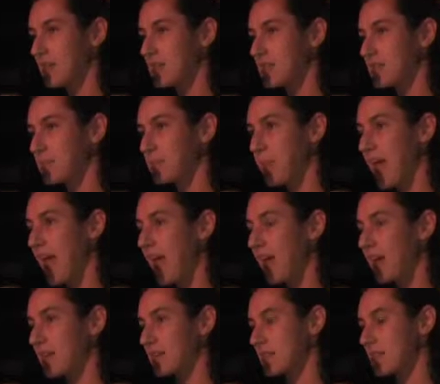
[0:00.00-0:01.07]
his
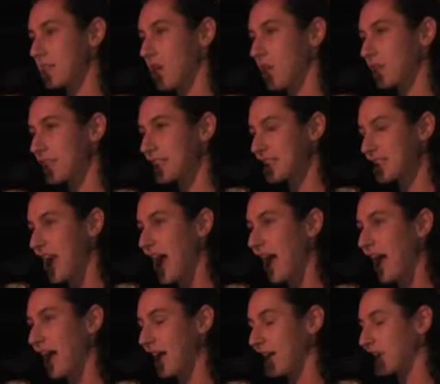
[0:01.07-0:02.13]
pants are
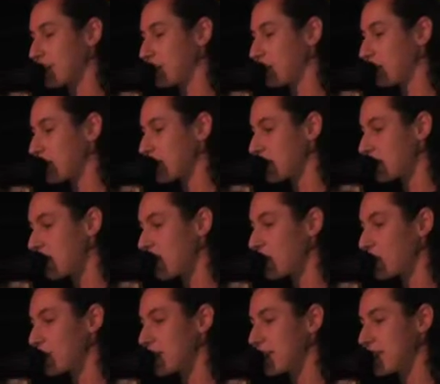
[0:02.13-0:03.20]
sagged
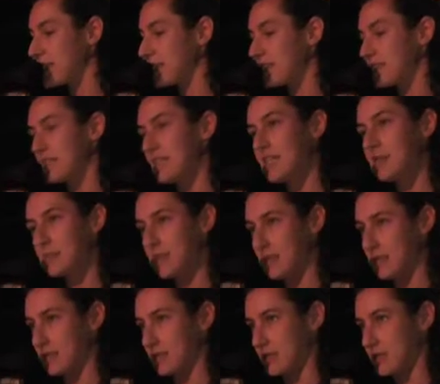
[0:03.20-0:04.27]
below his
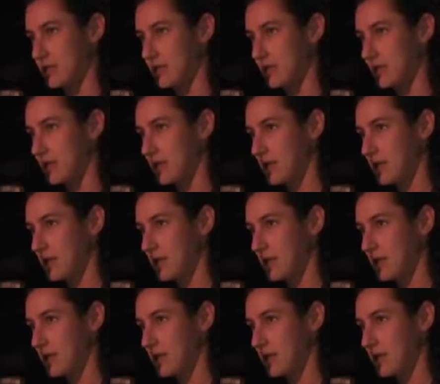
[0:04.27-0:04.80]
demons.